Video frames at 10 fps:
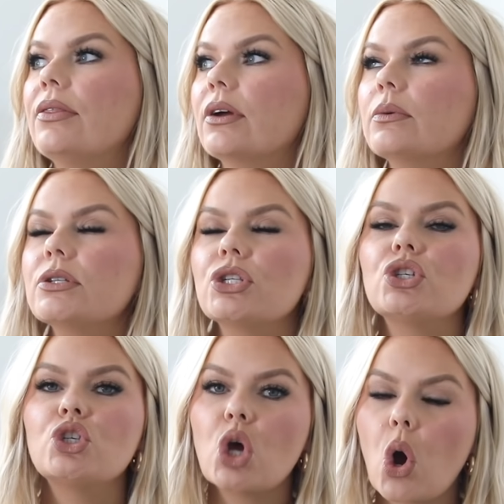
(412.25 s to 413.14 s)
There was
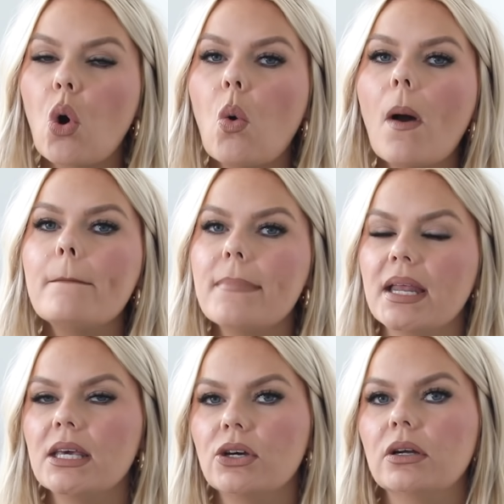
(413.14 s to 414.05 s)
so
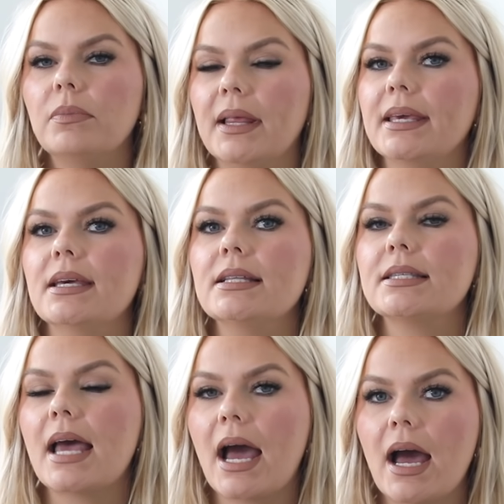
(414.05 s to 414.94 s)
many good
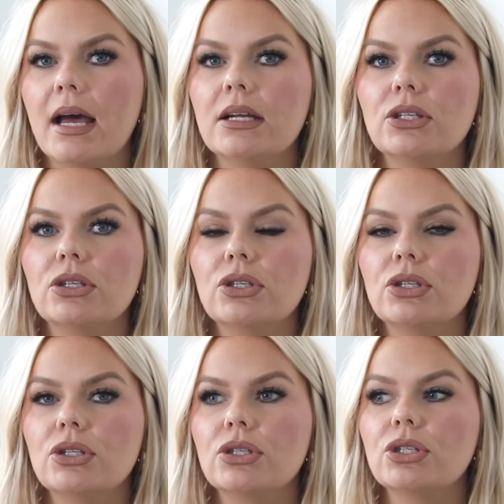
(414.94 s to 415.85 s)
blankets at
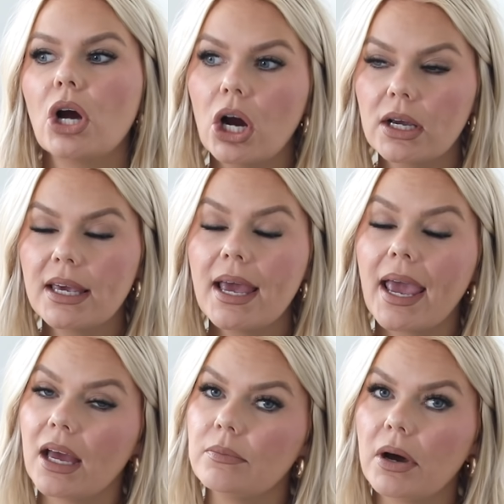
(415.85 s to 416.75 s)
Target
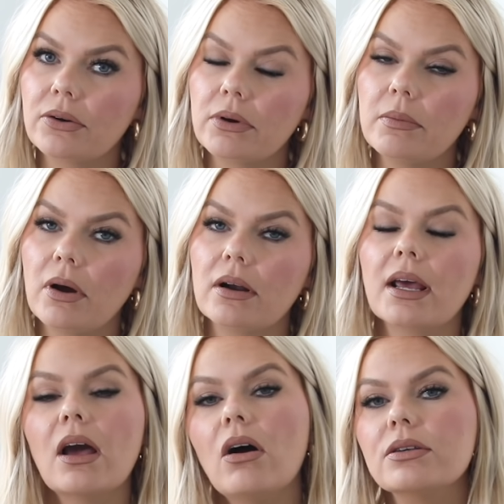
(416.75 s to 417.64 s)
and Pottery Barn.
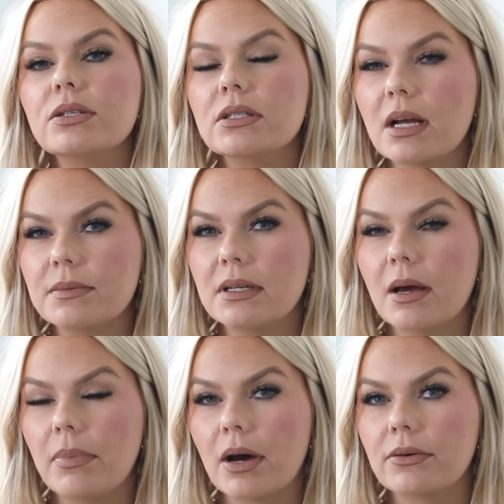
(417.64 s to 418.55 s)
I also stopped in
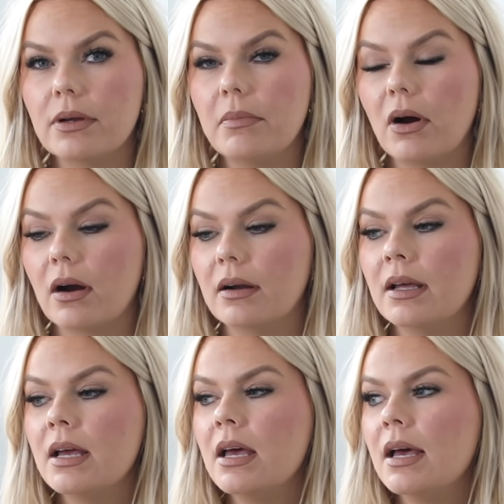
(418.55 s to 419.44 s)
at Pottery Barn
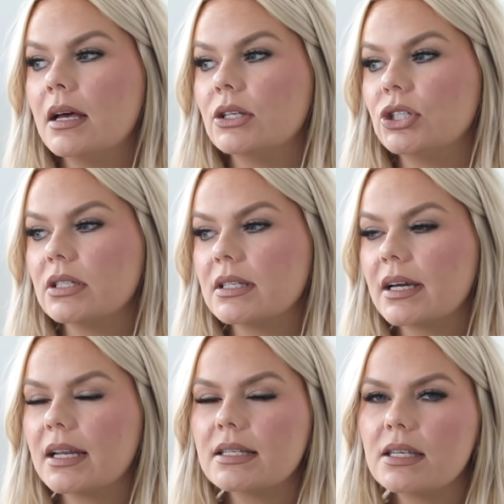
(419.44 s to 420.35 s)
just to
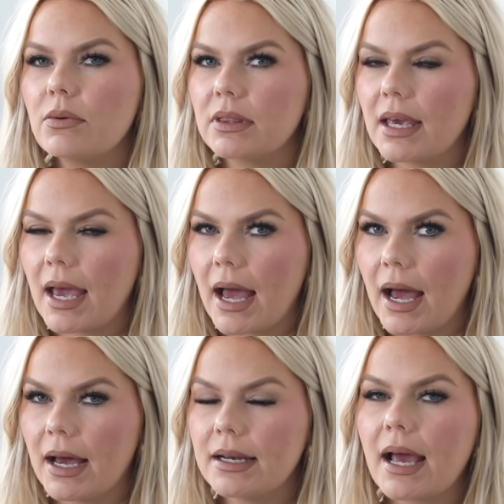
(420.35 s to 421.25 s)
kind of see what they had.